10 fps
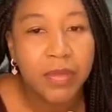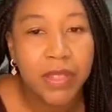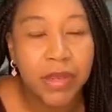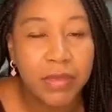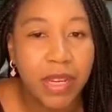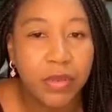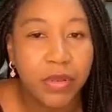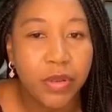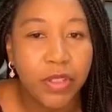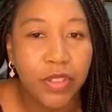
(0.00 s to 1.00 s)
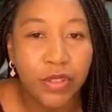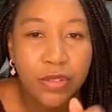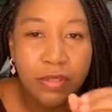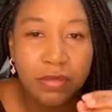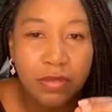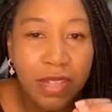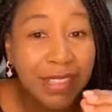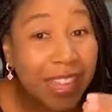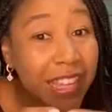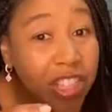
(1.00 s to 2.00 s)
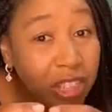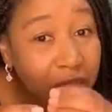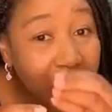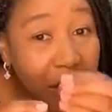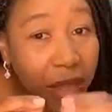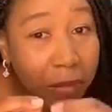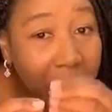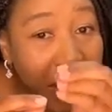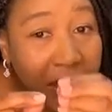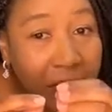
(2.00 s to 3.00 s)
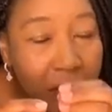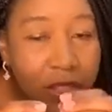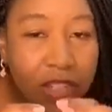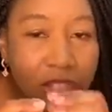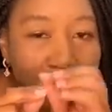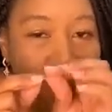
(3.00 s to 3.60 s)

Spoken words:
Sometimes we will do a laser ablative procedure,